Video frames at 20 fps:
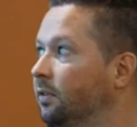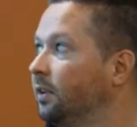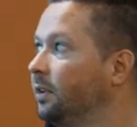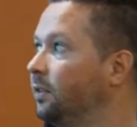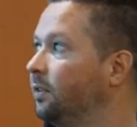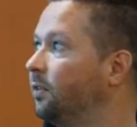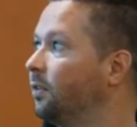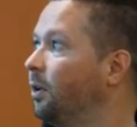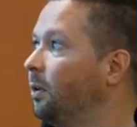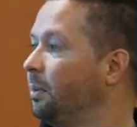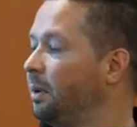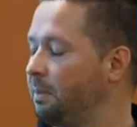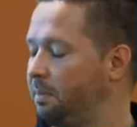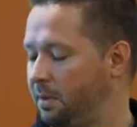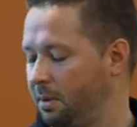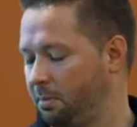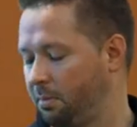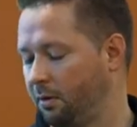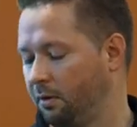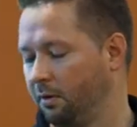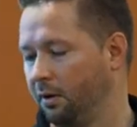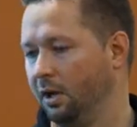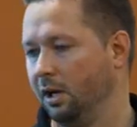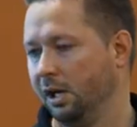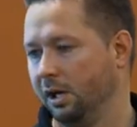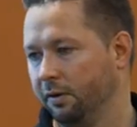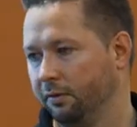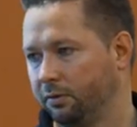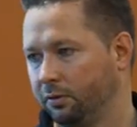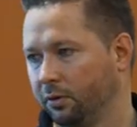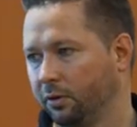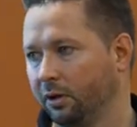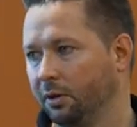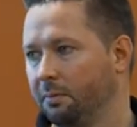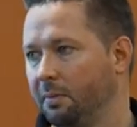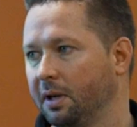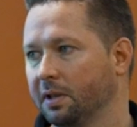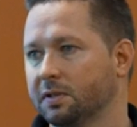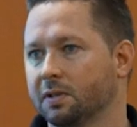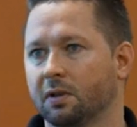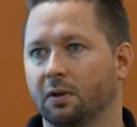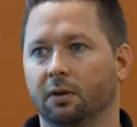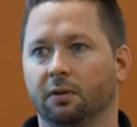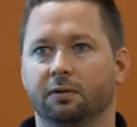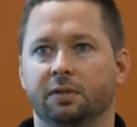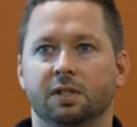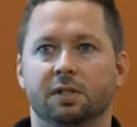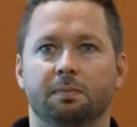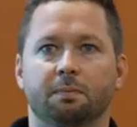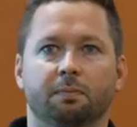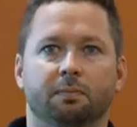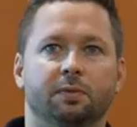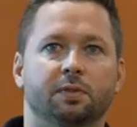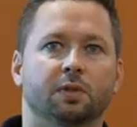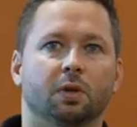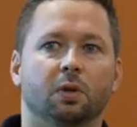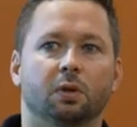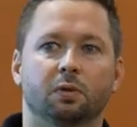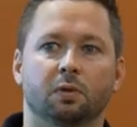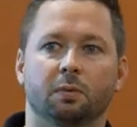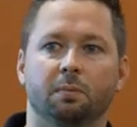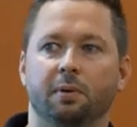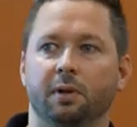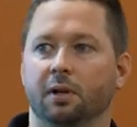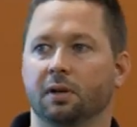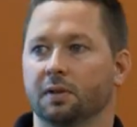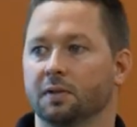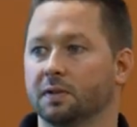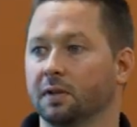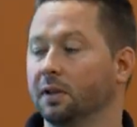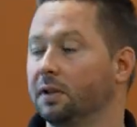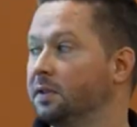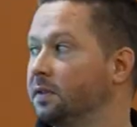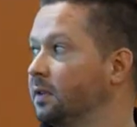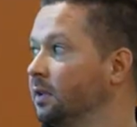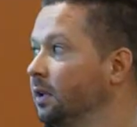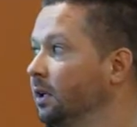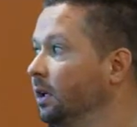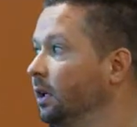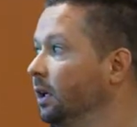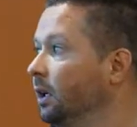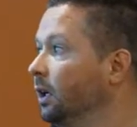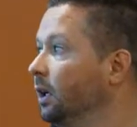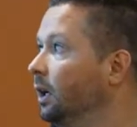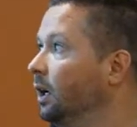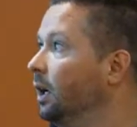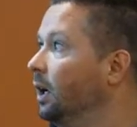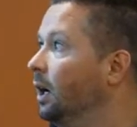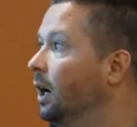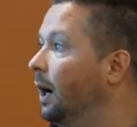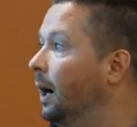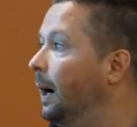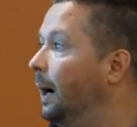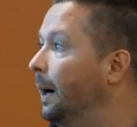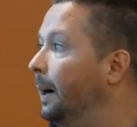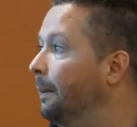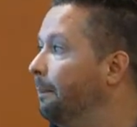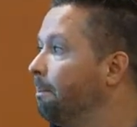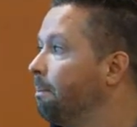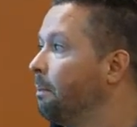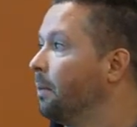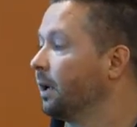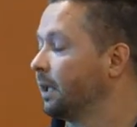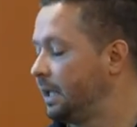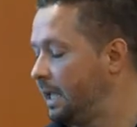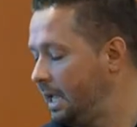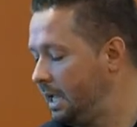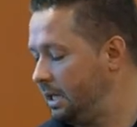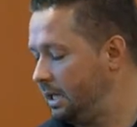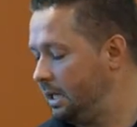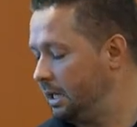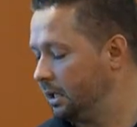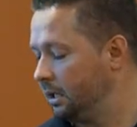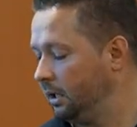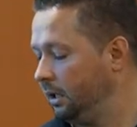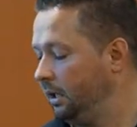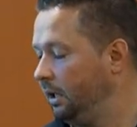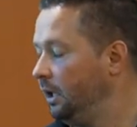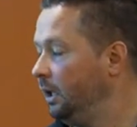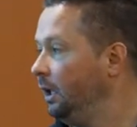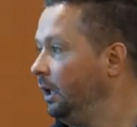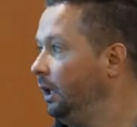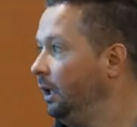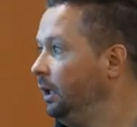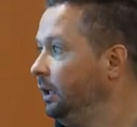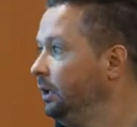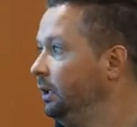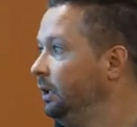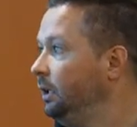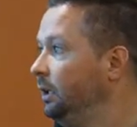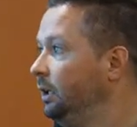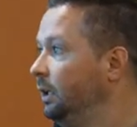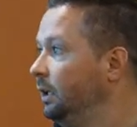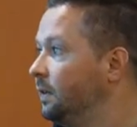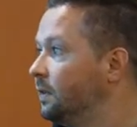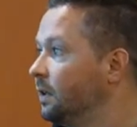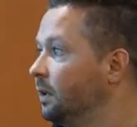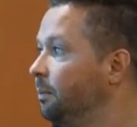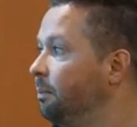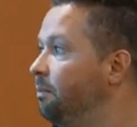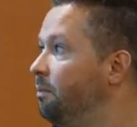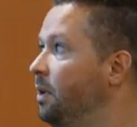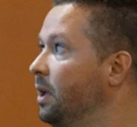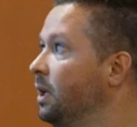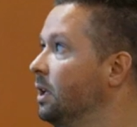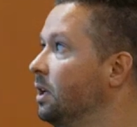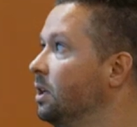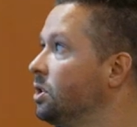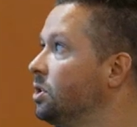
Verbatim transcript: I've seen so many people, Florida and Mexico, just soak with parasites. Um, but candida is a big